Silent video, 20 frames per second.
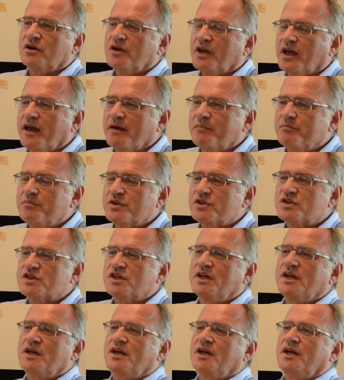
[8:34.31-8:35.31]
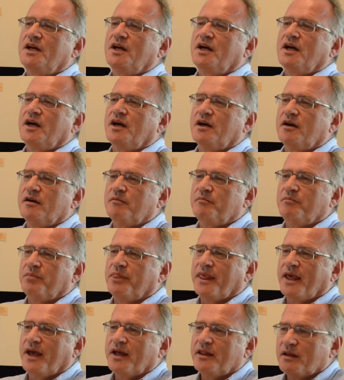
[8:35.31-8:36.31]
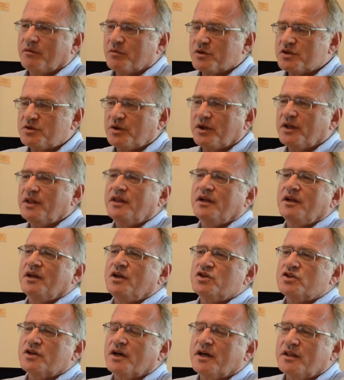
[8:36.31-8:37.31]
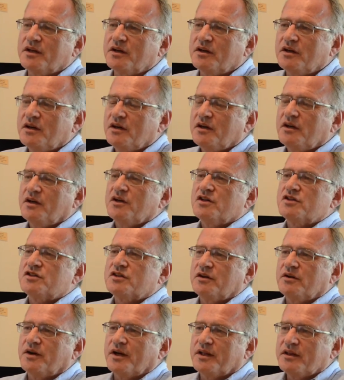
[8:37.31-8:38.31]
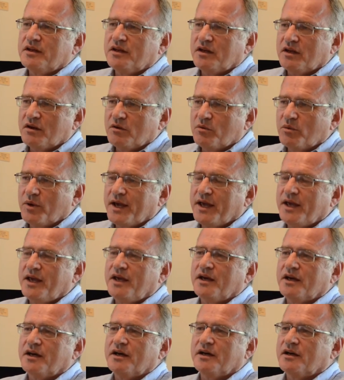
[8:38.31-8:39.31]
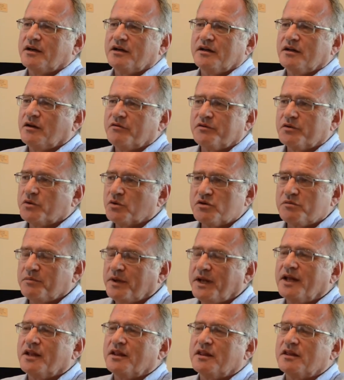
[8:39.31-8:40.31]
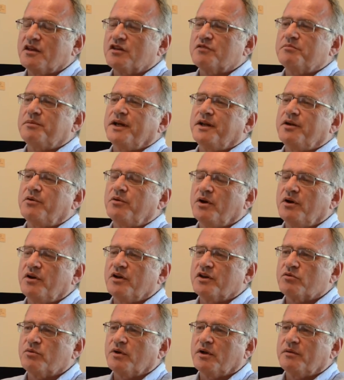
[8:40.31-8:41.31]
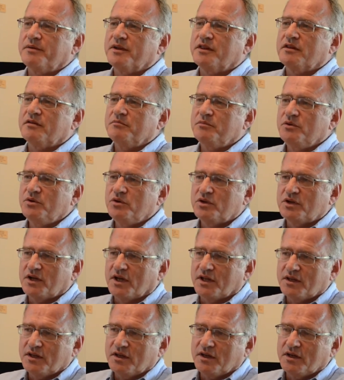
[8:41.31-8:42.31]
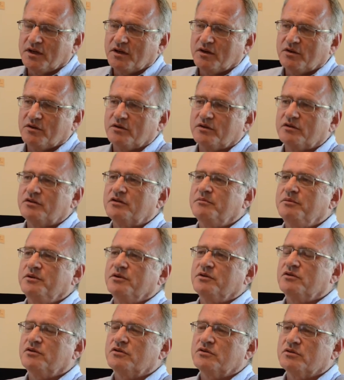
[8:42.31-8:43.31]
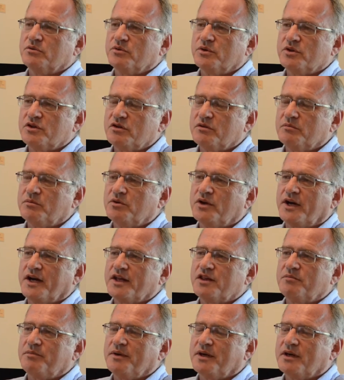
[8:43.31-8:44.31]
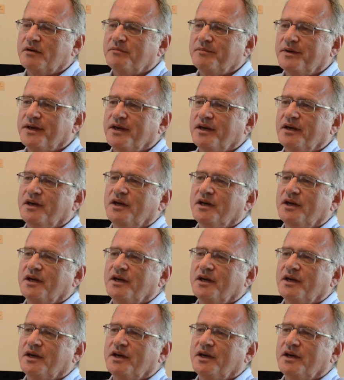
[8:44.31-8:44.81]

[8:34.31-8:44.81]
on campus, and they were strengthening each other. So I think in a way, of course, many other things played a role as well, but the moot, I think, contributed towards human rights becoming